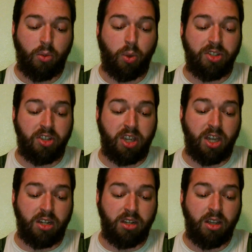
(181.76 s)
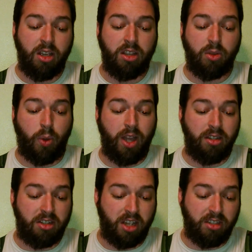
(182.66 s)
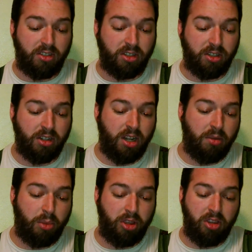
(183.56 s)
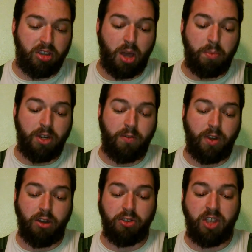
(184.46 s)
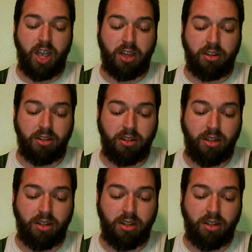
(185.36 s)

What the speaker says: Once again, the wine taster put the cup into Pharaoh's hand.